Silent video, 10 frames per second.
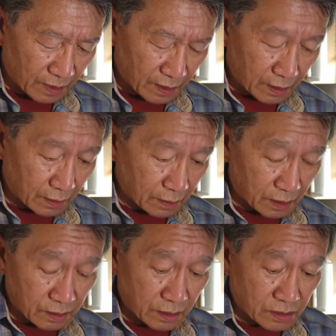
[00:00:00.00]

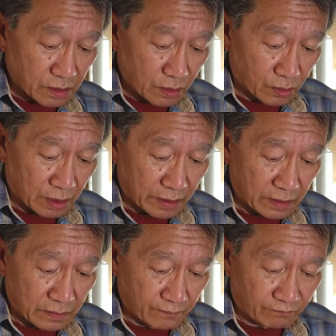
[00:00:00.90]
It doesn't look like
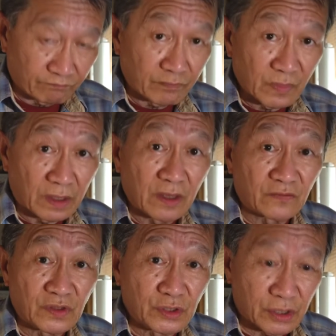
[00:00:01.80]
the
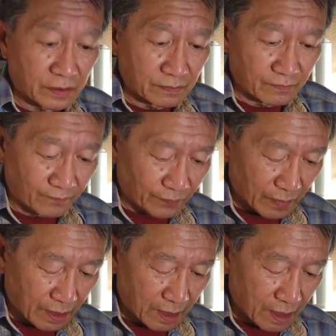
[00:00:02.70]
KFC chicken,
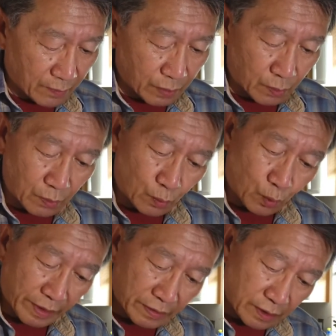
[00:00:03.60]
but
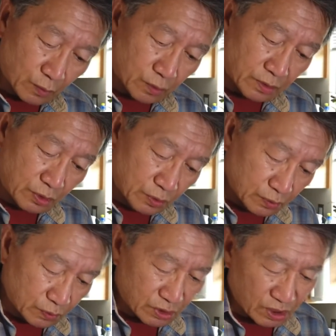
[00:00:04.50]
whether it will
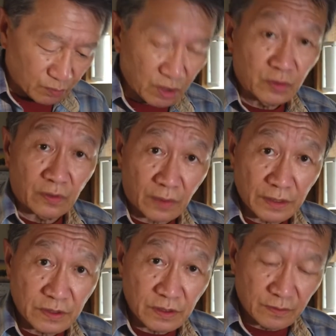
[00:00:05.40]
do something to the
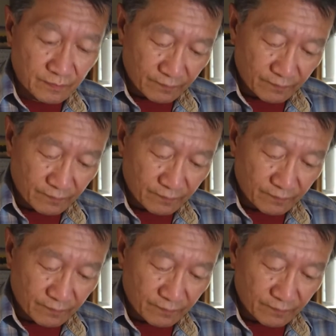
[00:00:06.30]
rice,